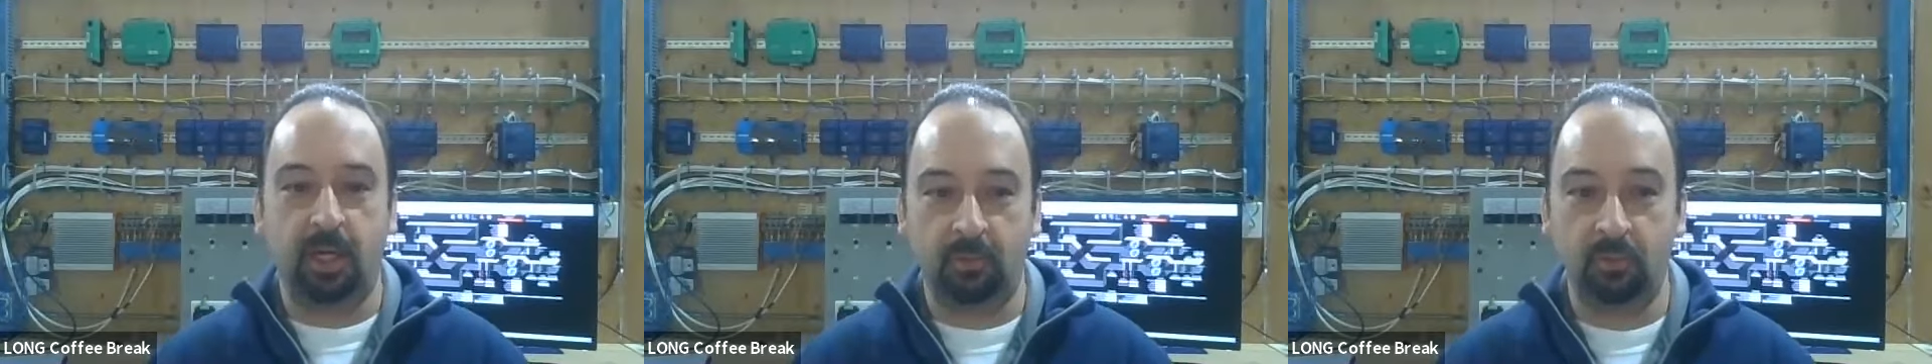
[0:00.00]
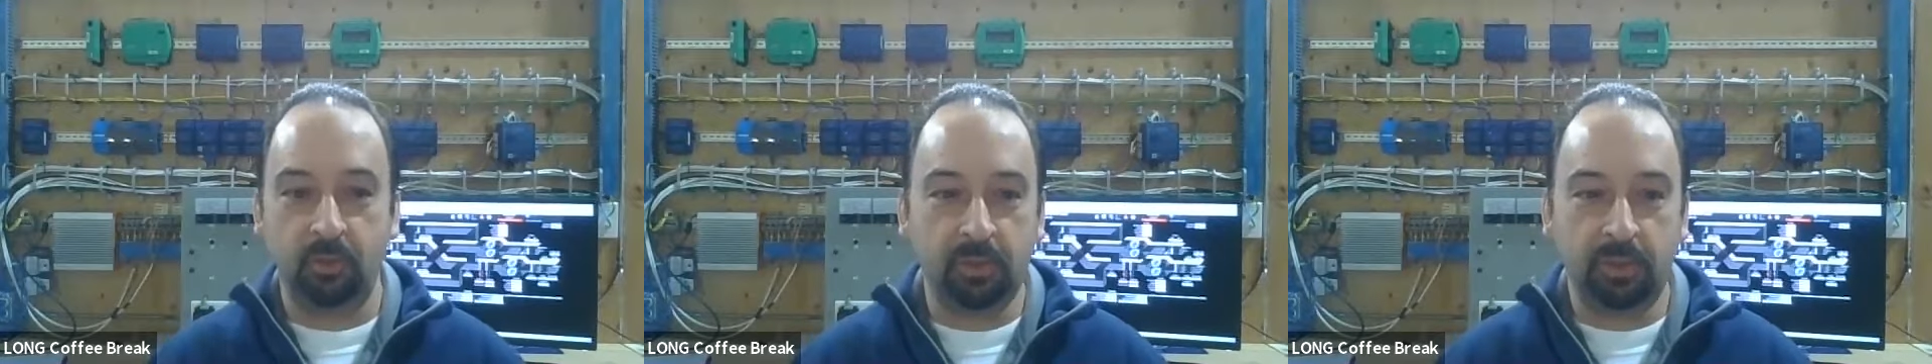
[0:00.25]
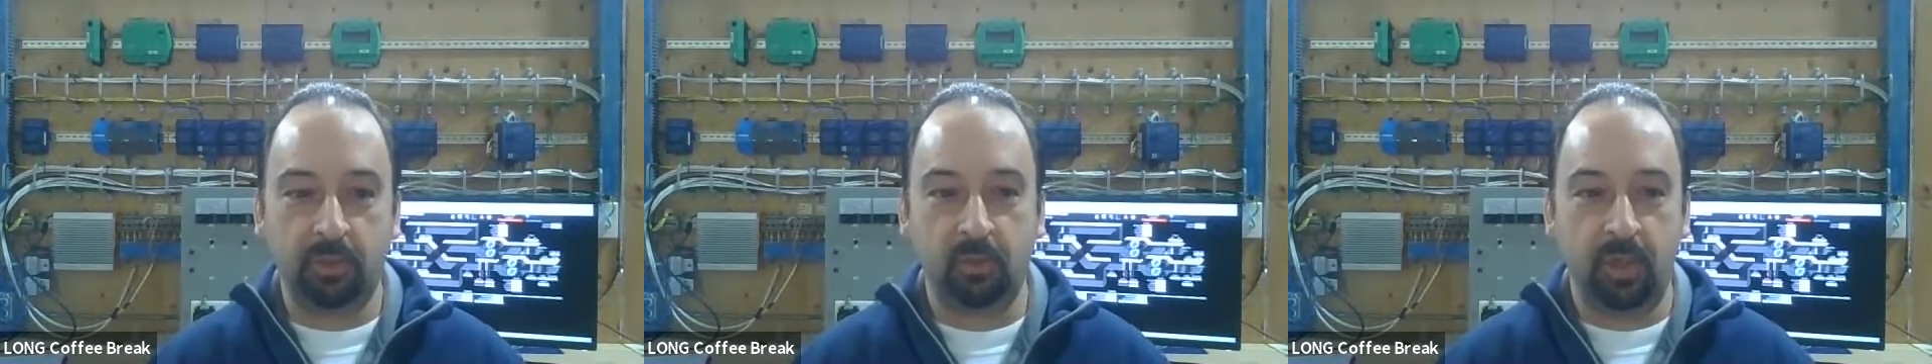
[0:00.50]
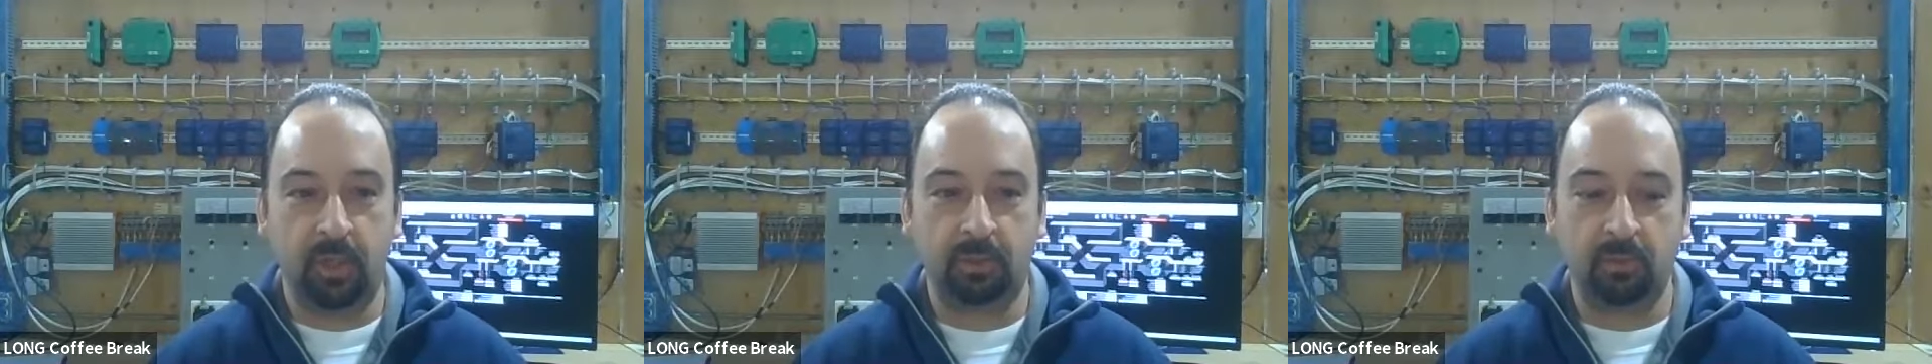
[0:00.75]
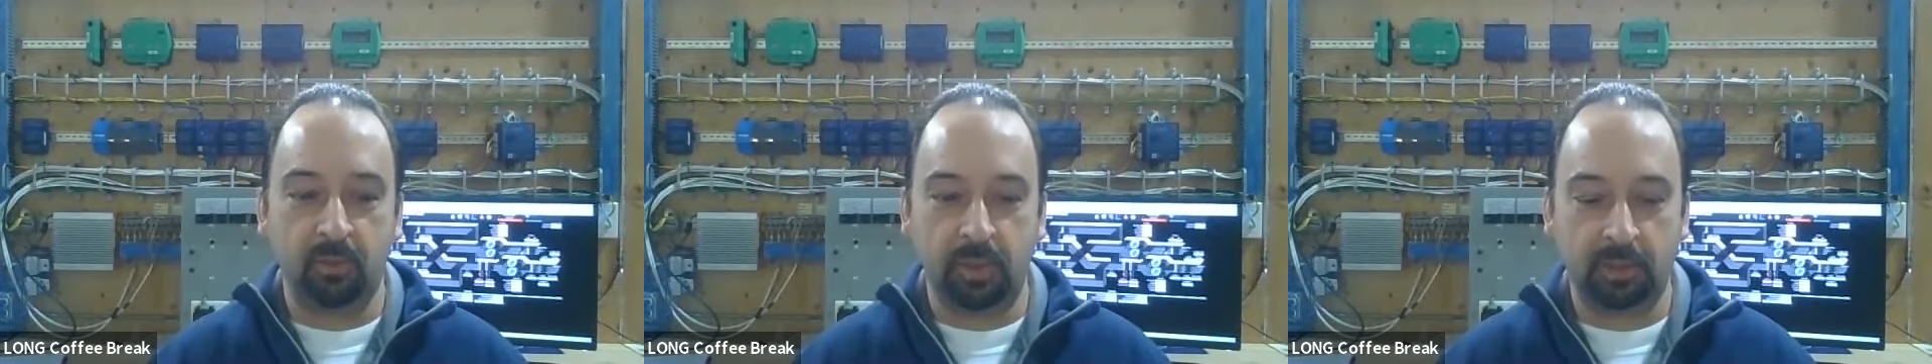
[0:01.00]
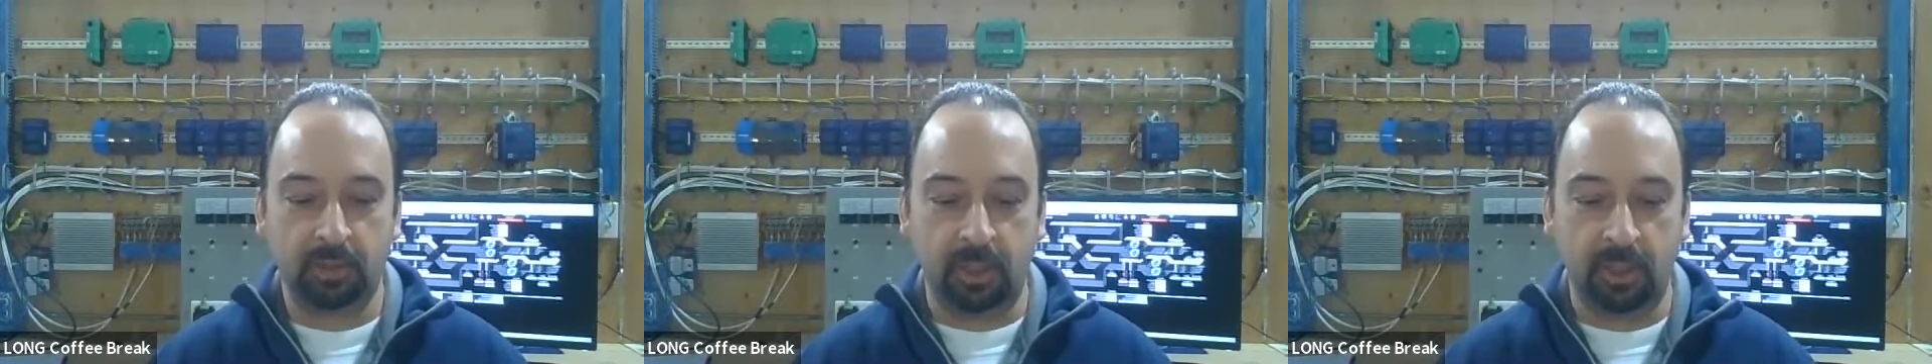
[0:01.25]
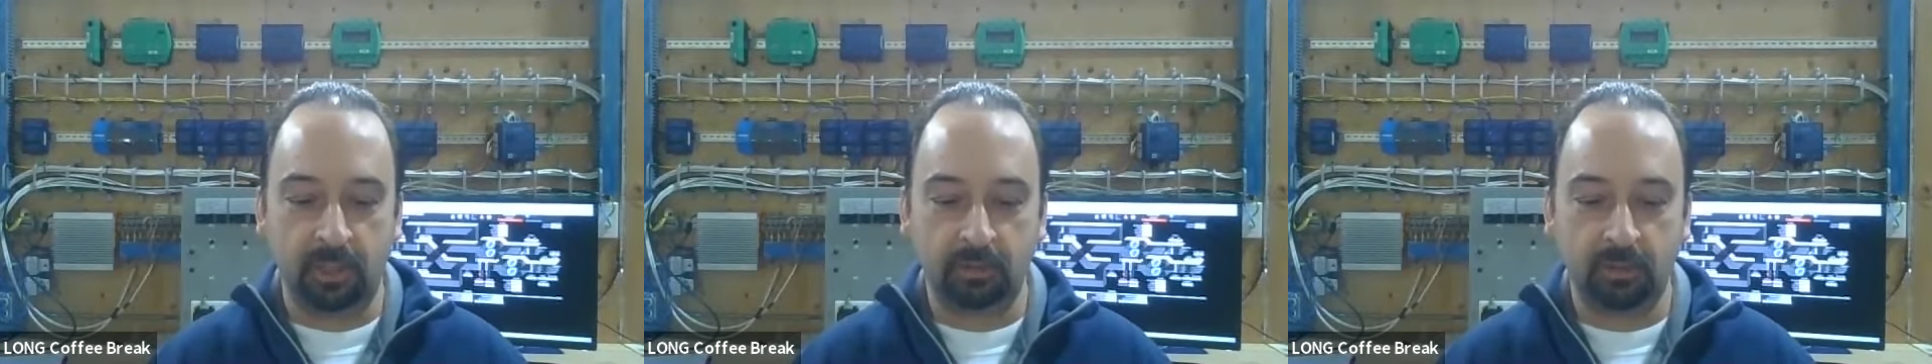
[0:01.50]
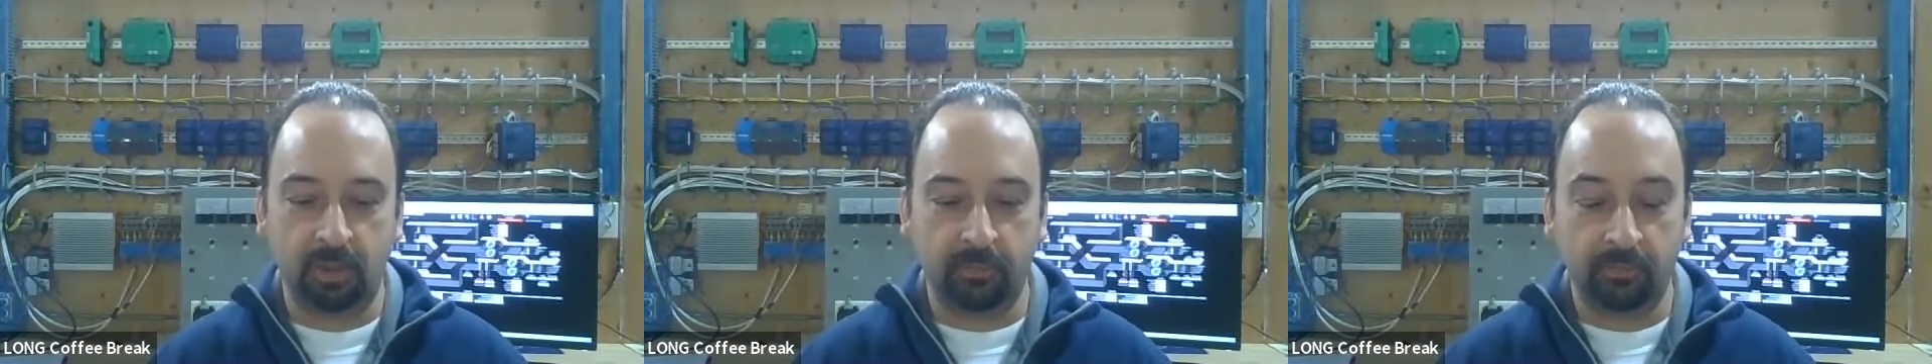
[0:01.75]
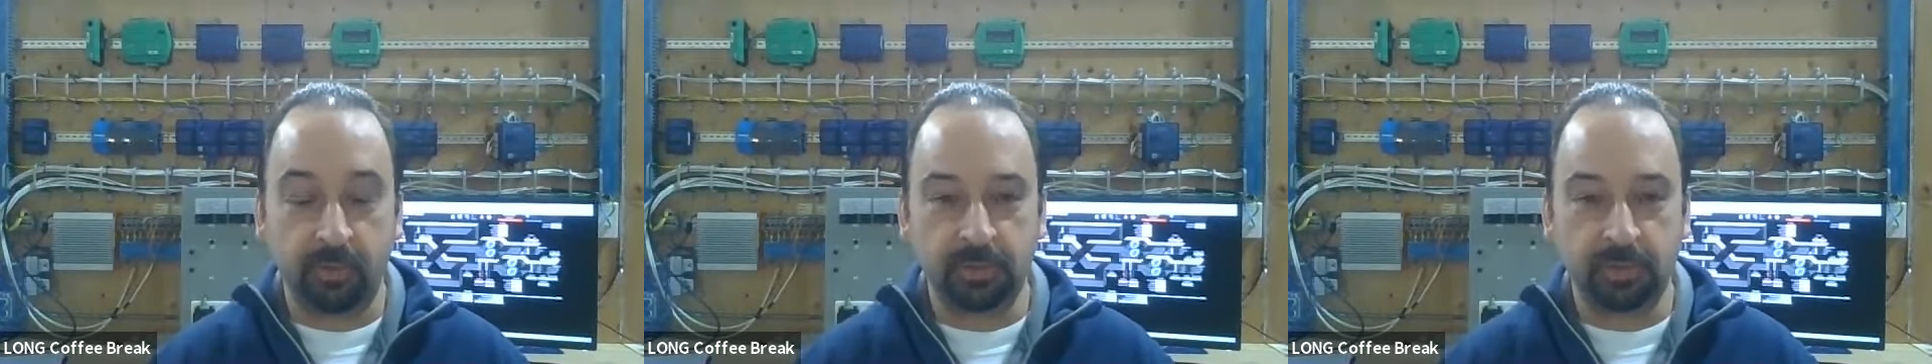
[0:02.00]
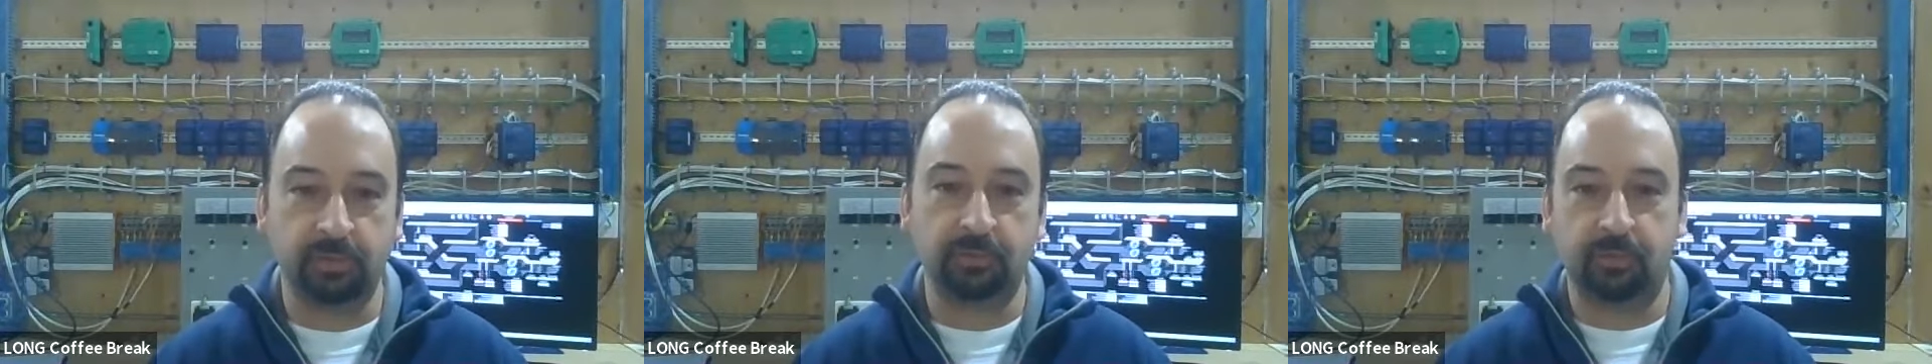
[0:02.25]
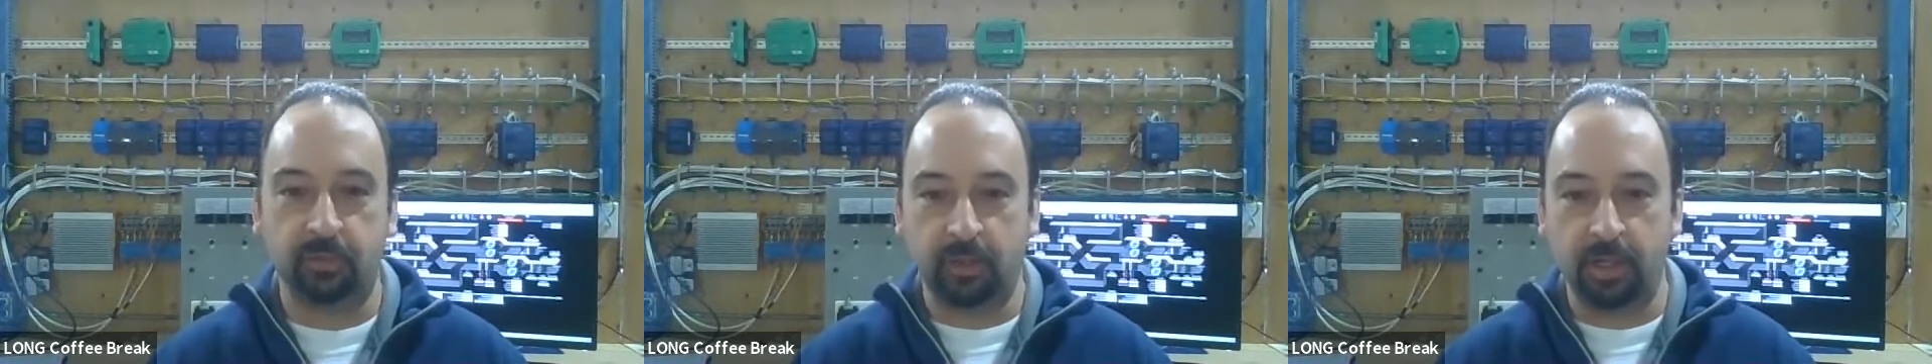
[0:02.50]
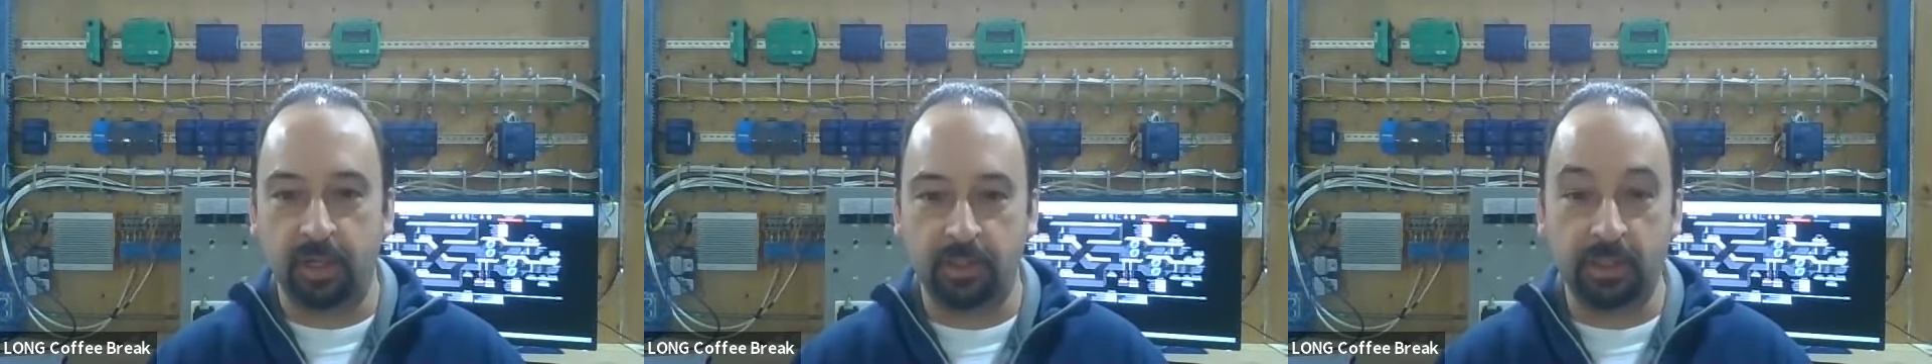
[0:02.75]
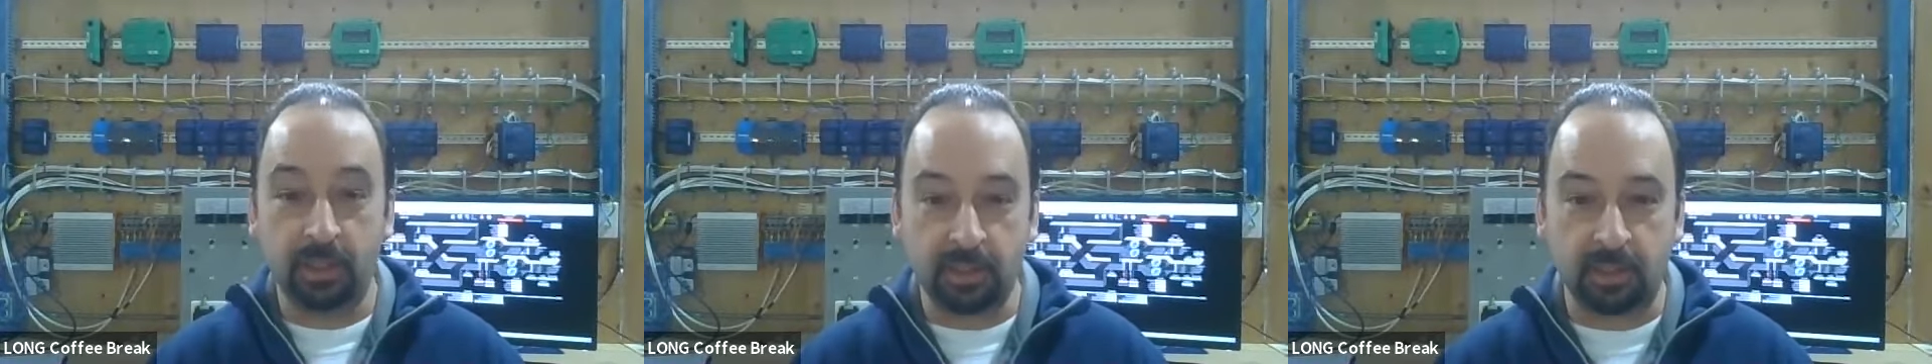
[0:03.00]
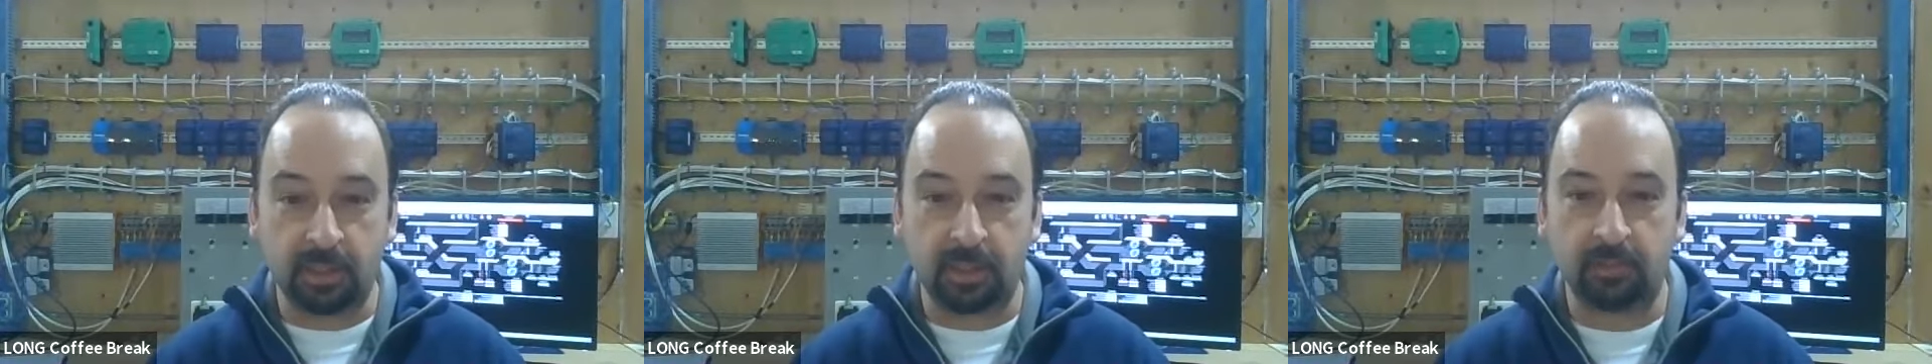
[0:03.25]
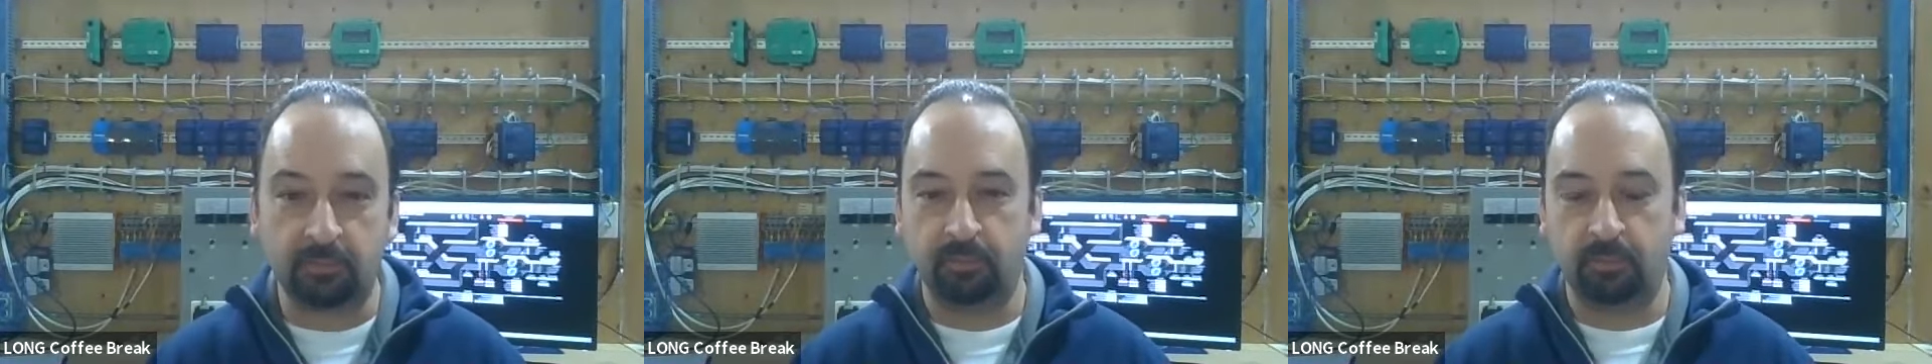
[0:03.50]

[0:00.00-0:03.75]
really what our function for a DDC